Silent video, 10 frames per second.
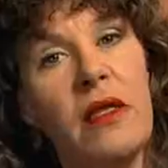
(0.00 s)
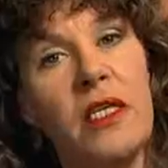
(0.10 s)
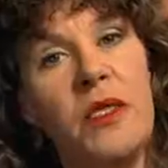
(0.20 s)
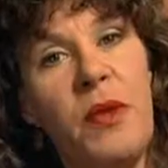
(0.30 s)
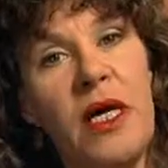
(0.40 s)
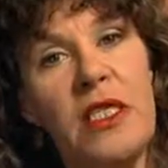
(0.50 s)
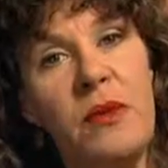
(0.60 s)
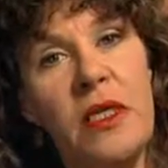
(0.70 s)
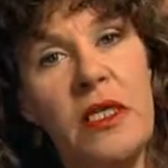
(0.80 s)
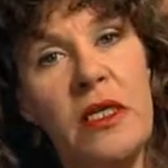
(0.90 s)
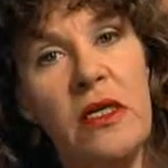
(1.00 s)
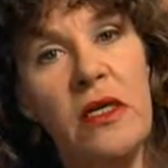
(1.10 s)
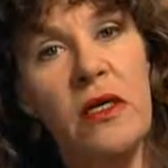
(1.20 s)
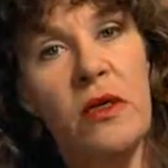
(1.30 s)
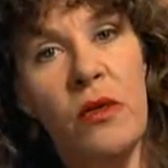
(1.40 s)
at the specimens
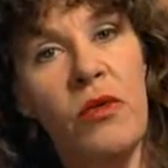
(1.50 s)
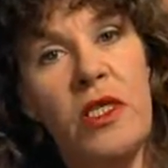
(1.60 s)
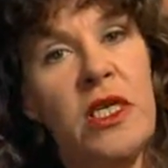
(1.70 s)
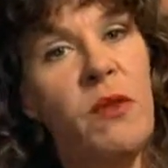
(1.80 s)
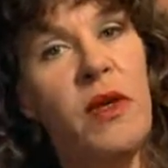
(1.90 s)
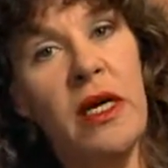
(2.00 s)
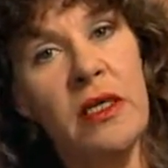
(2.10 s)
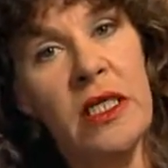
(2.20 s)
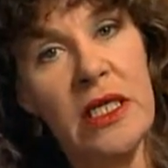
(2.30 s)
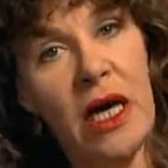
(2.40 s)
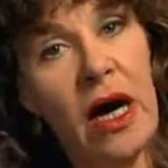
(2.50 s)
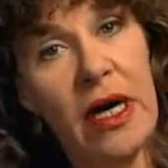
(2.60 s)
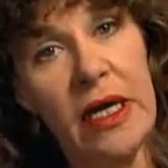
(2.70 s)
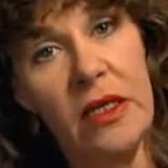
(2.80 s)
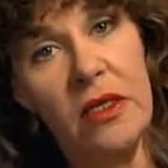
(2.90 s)
with somebody else's
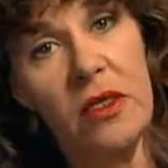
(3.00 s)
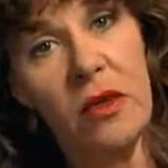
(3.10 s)
eyes.